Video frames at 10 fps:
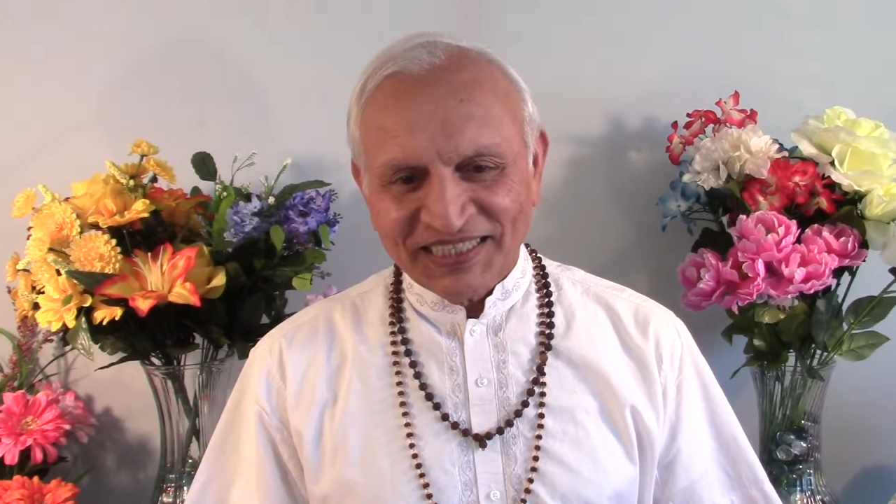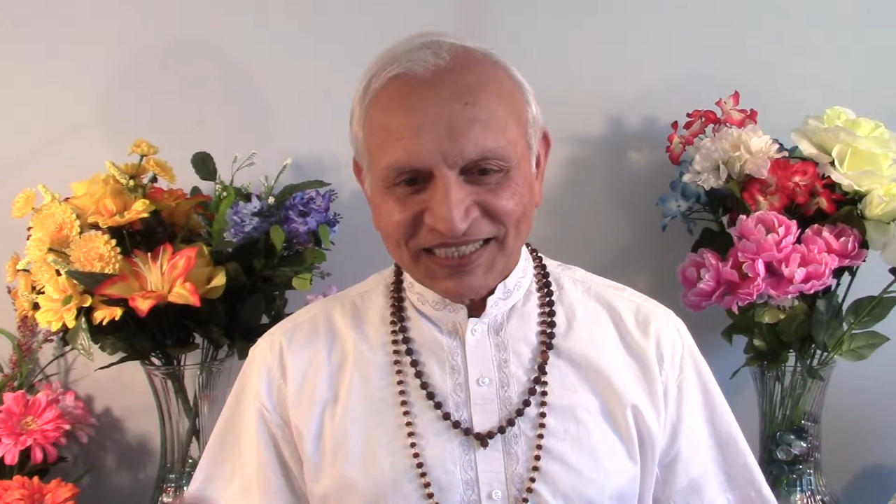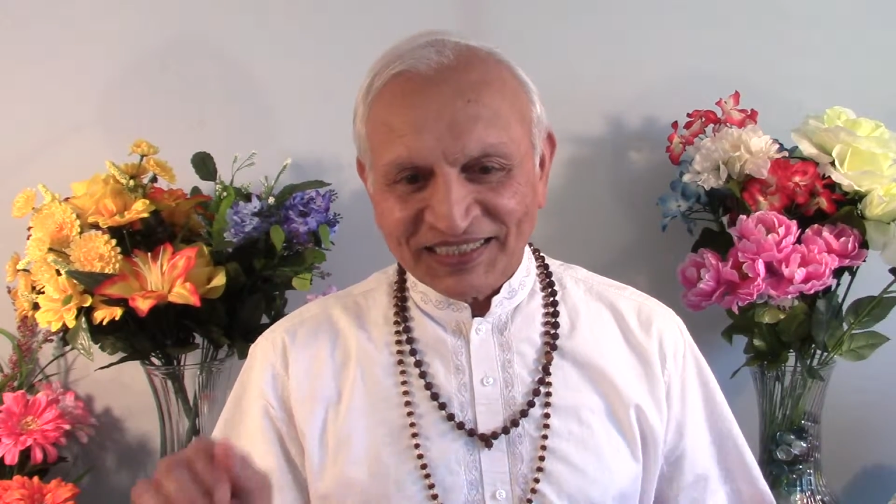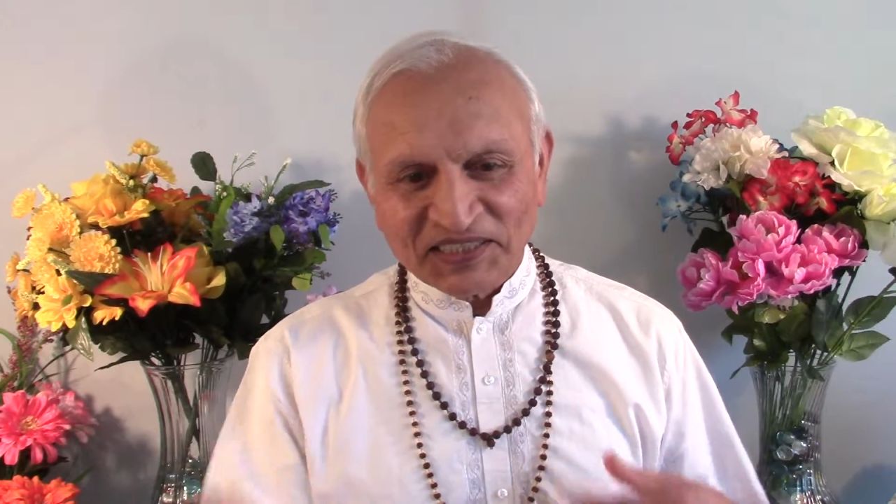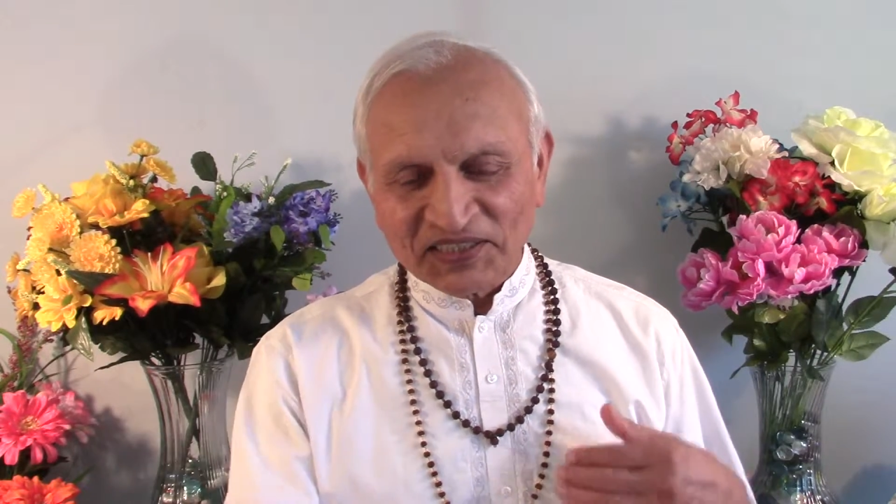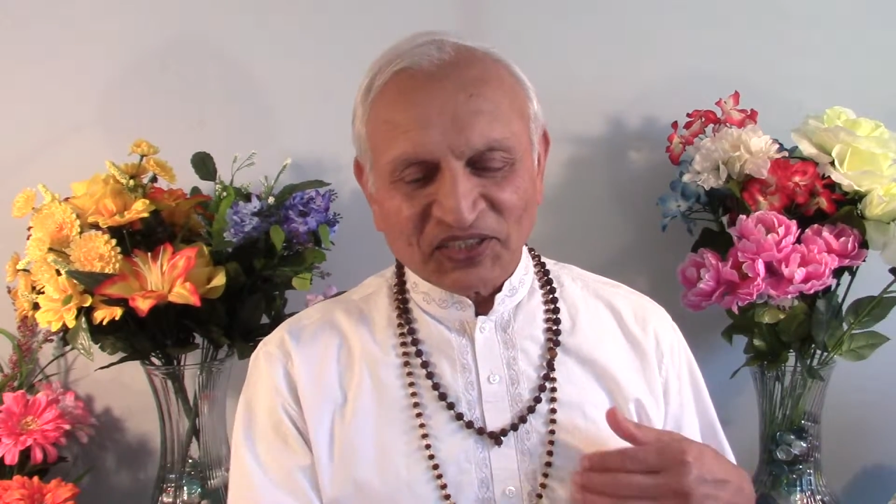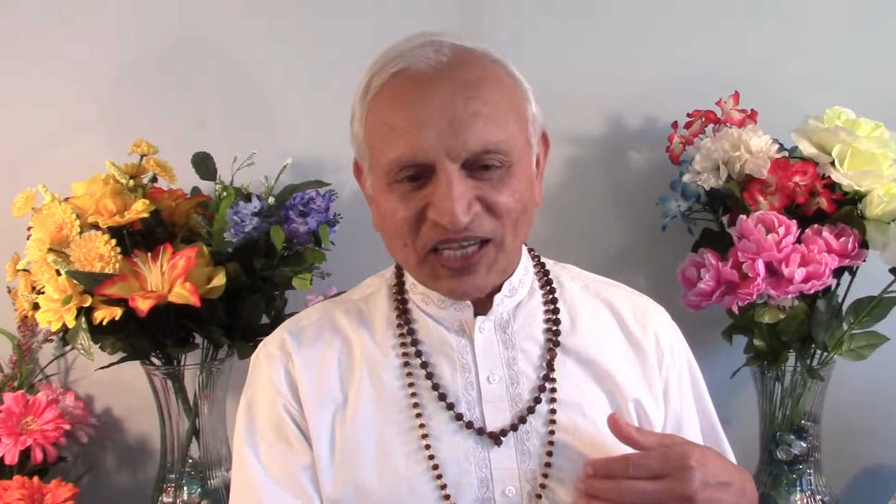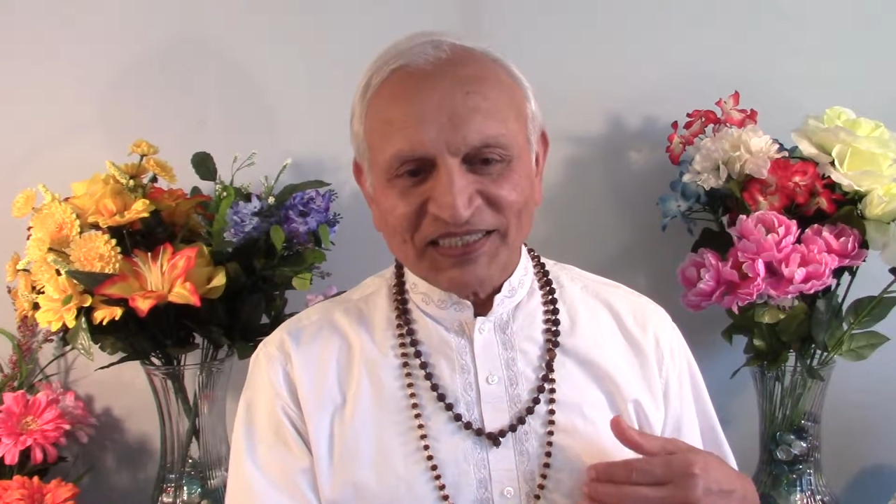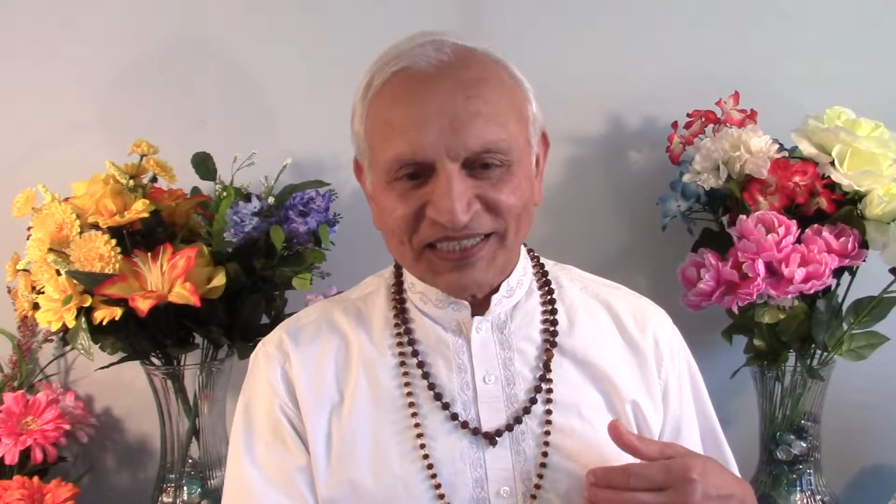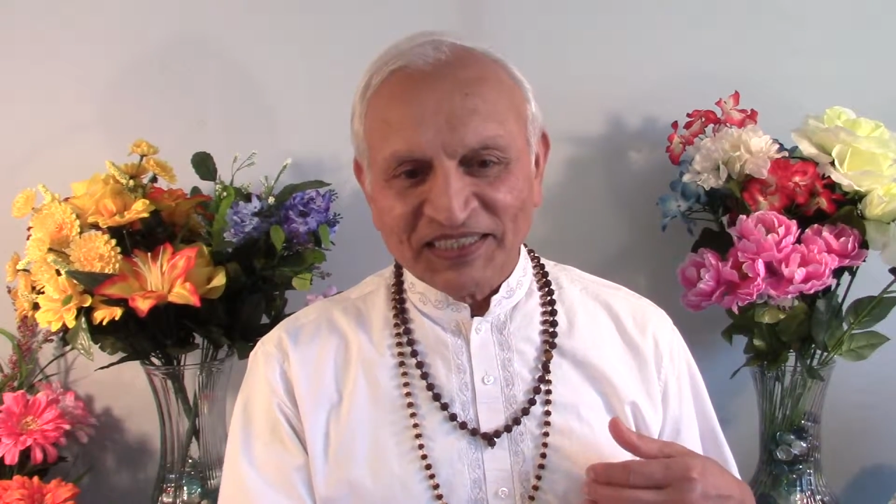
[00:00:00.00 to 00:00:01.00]

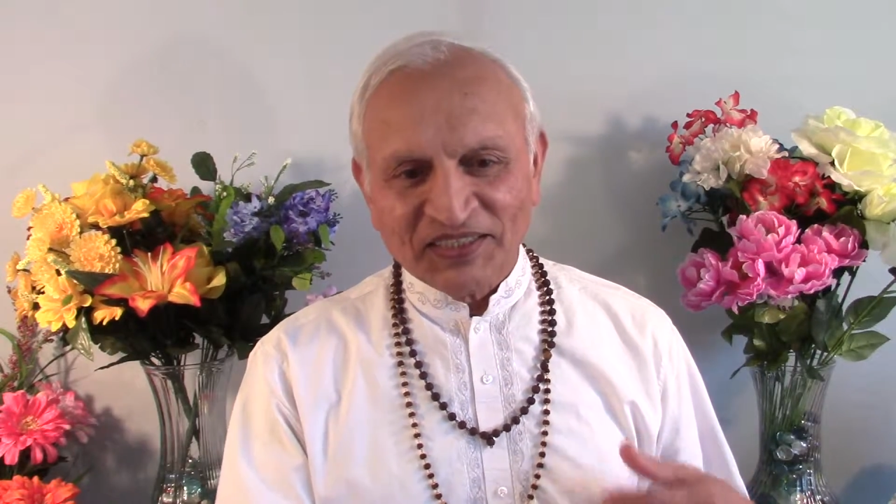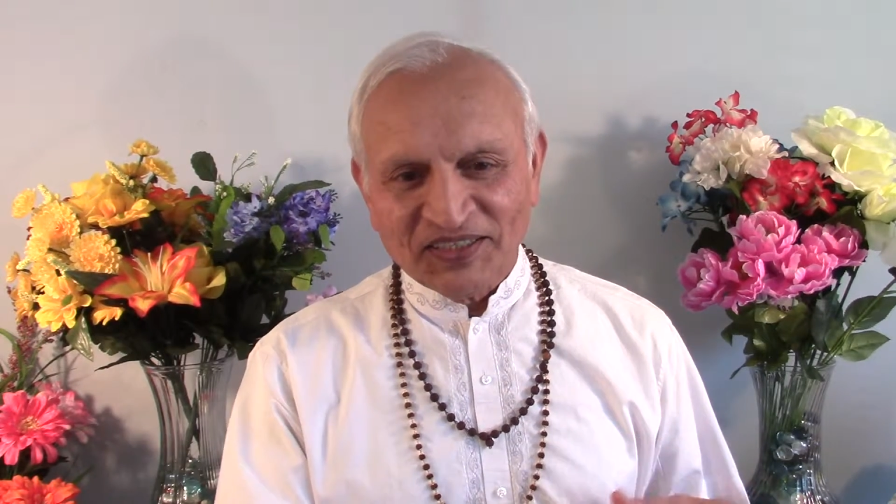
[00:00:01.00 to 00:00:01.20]
criticizing